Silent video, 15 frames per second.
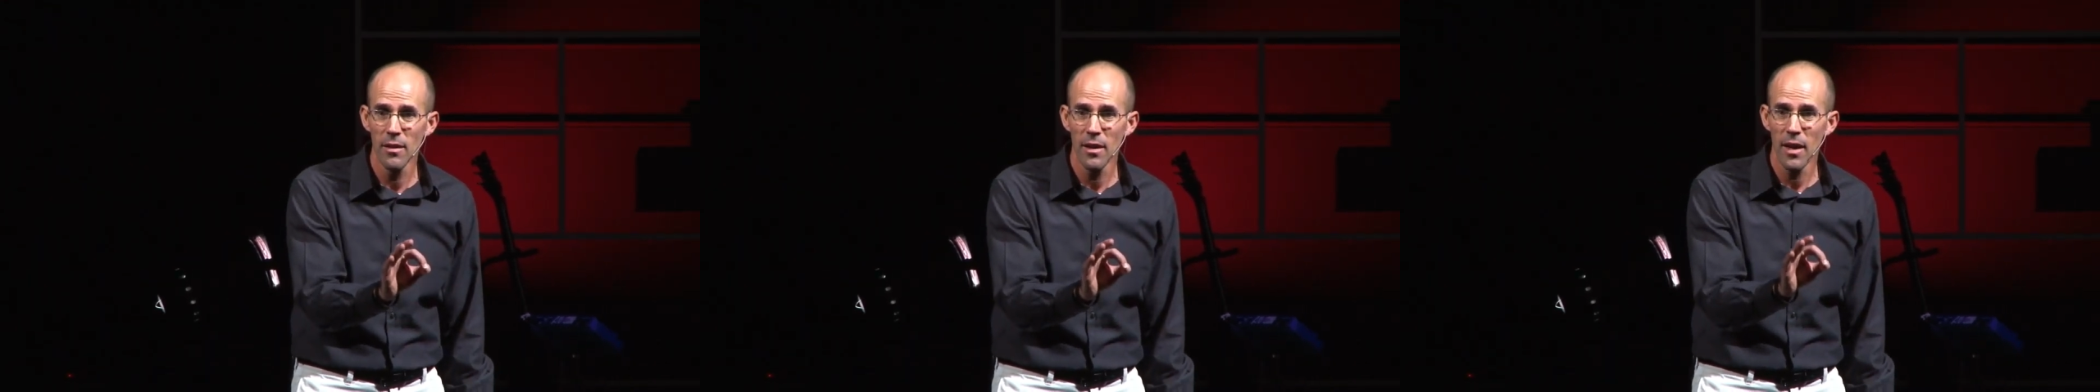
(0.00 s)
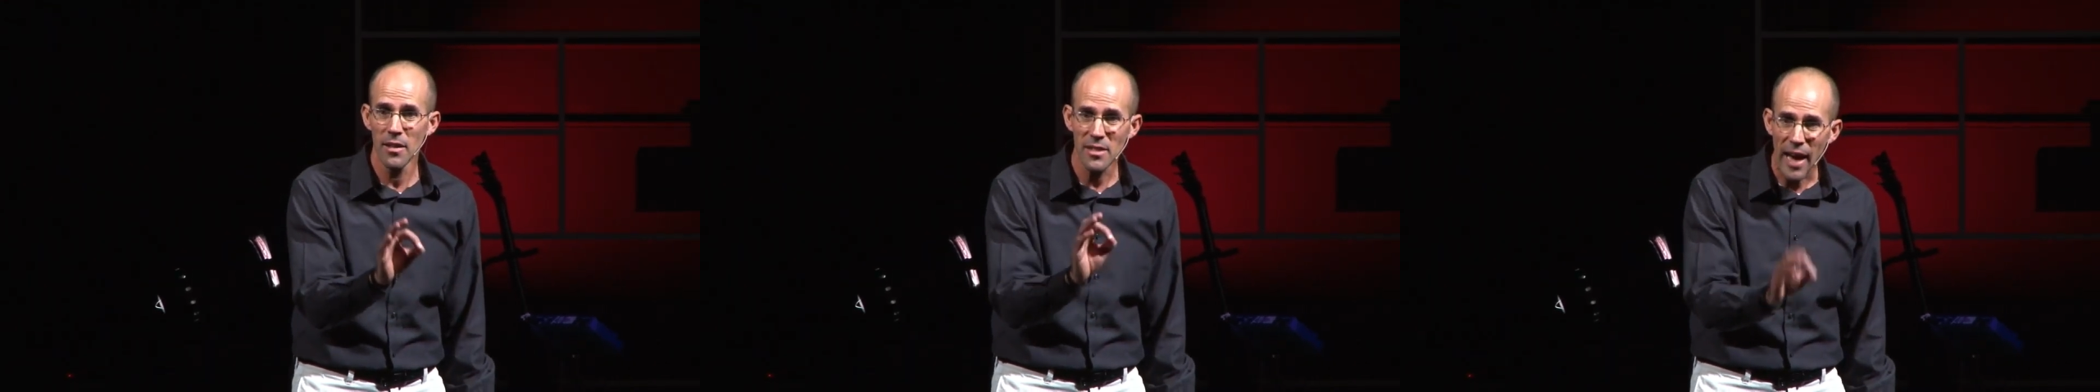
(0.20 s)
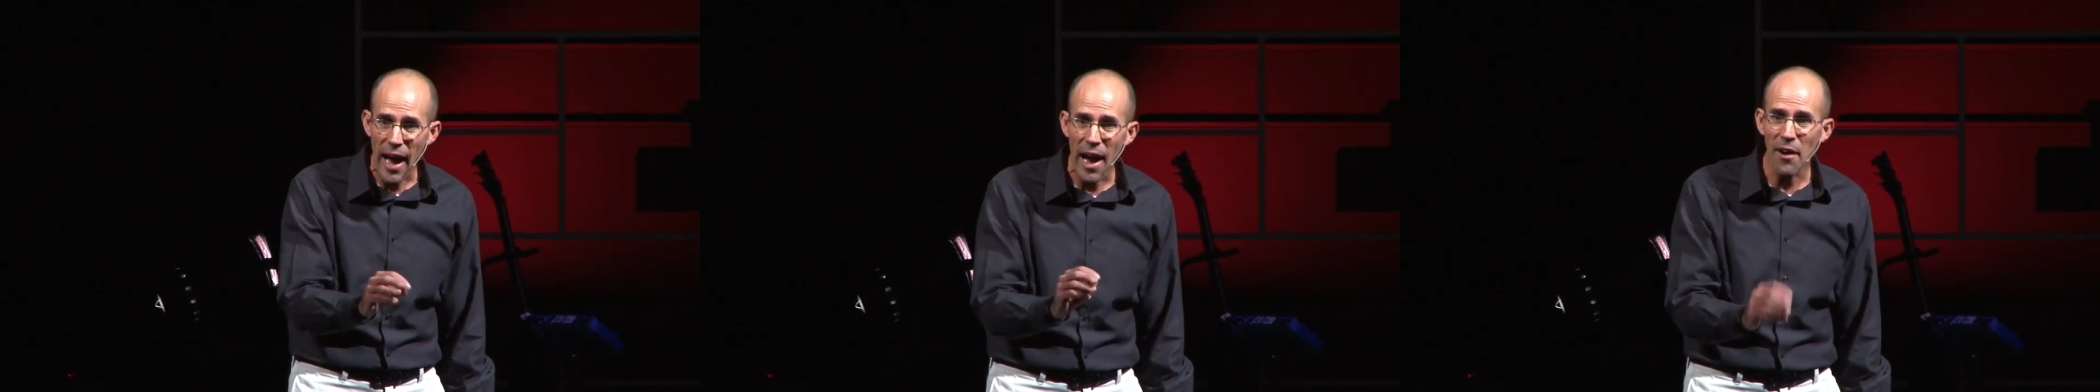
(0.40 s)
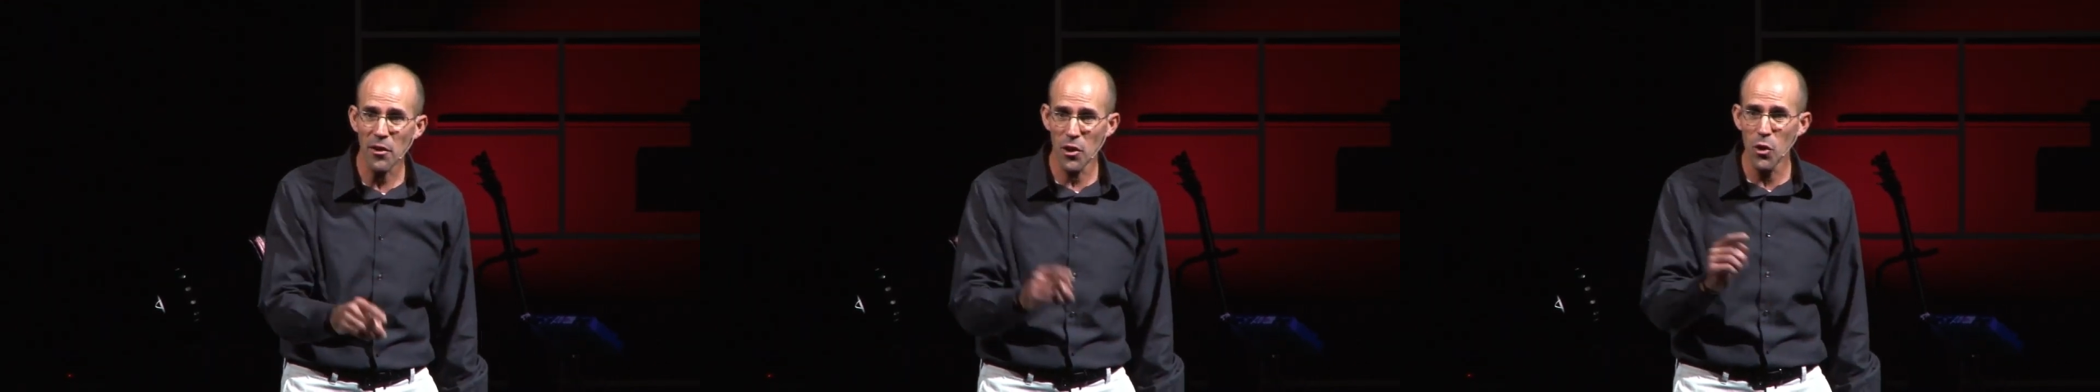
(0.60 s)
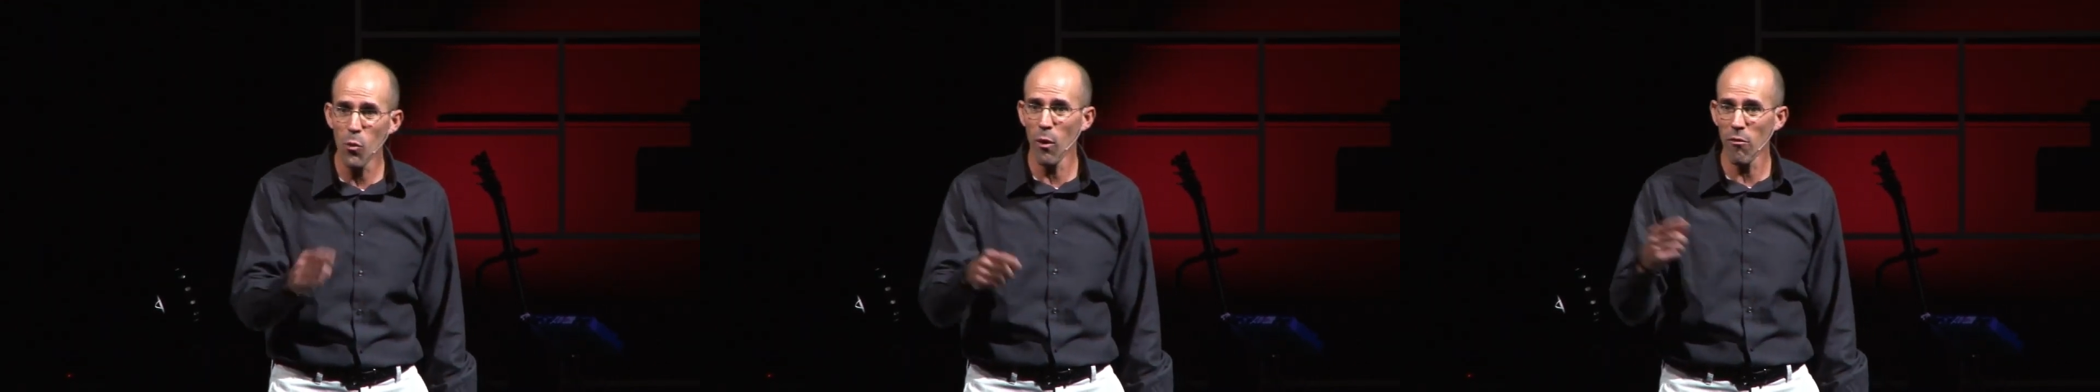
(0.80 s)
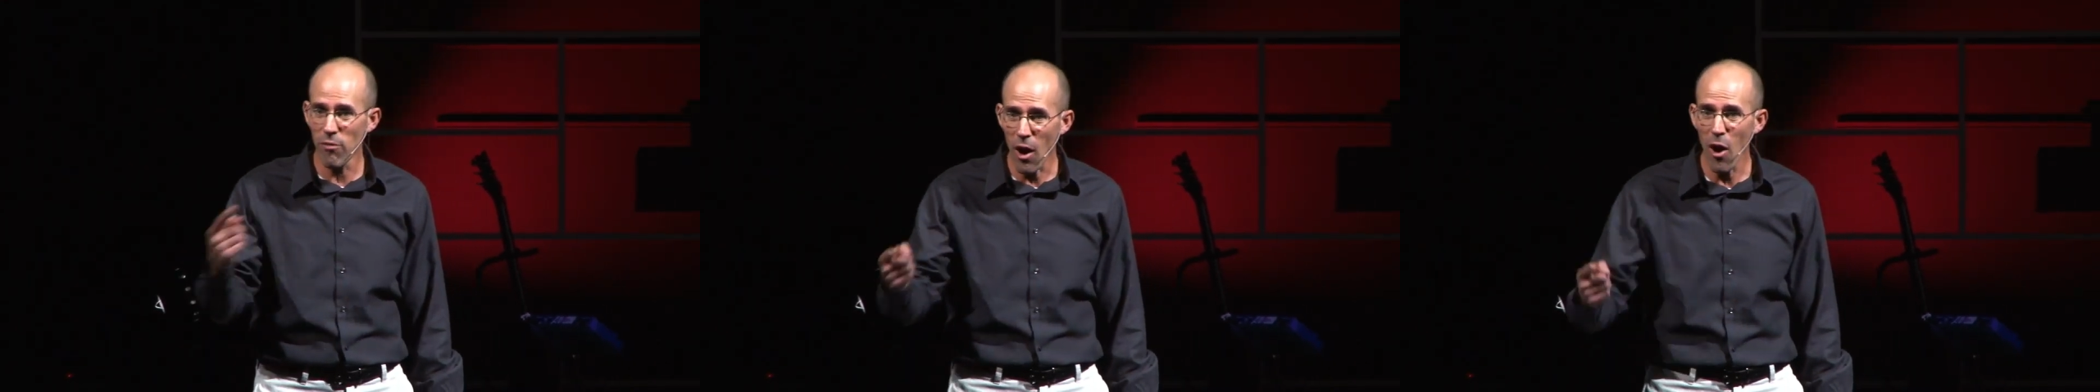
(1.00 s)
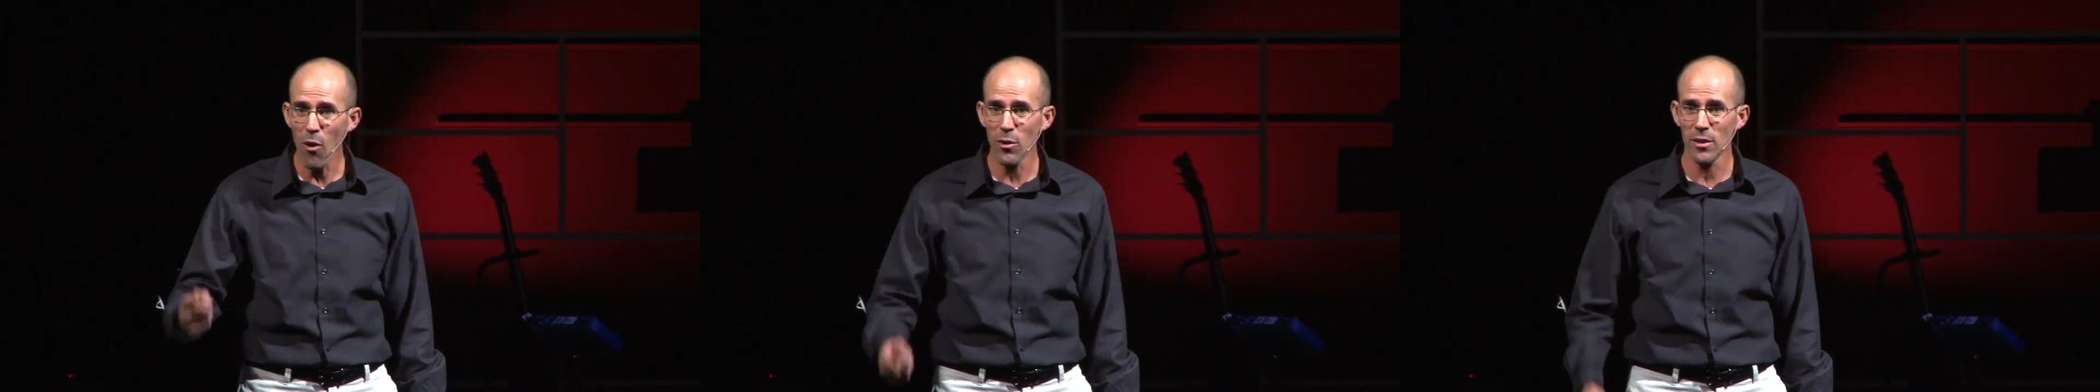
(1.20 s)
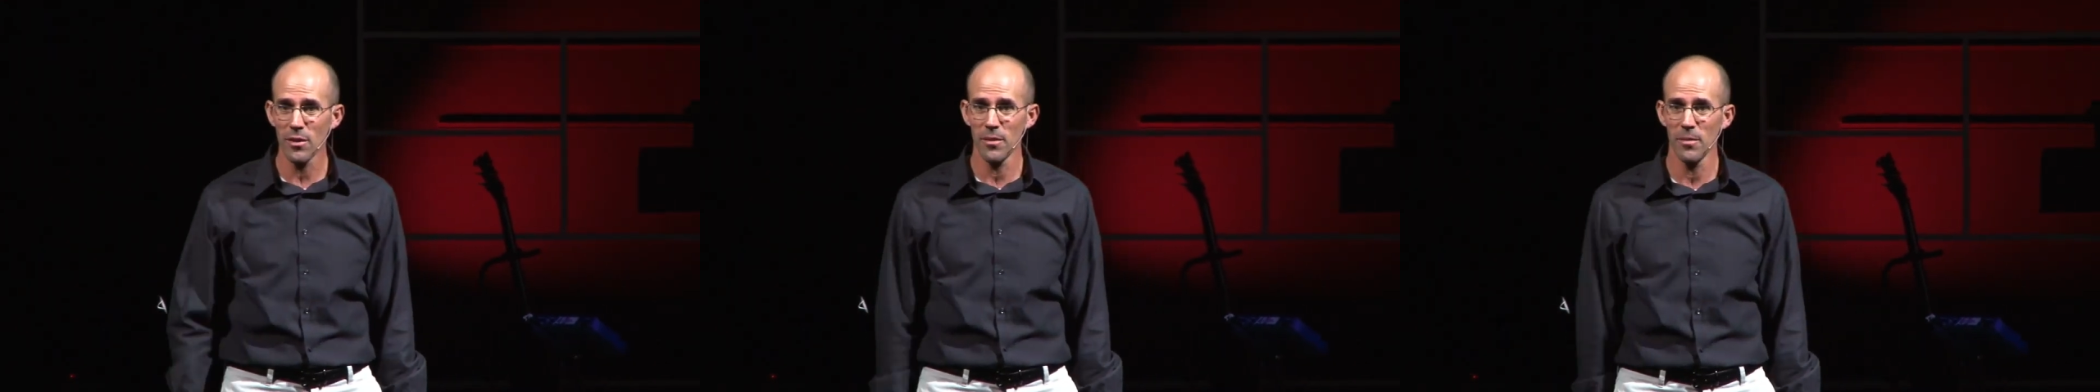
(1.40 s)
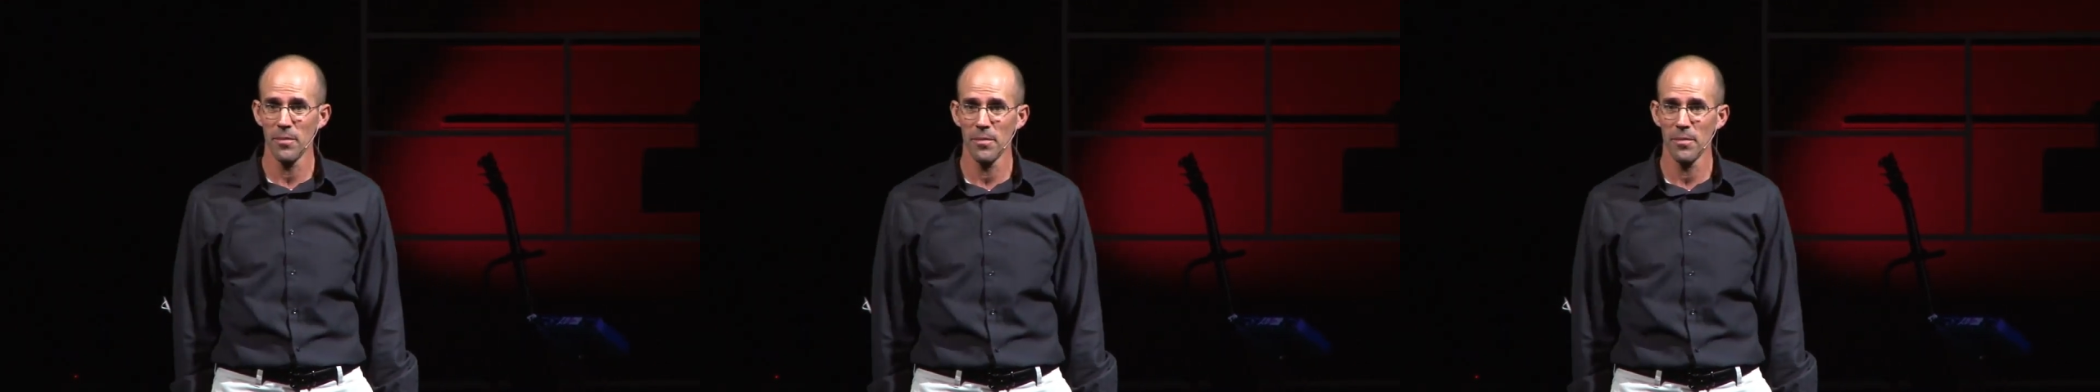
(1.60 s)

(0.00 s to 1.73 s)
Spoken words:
is how you will vote.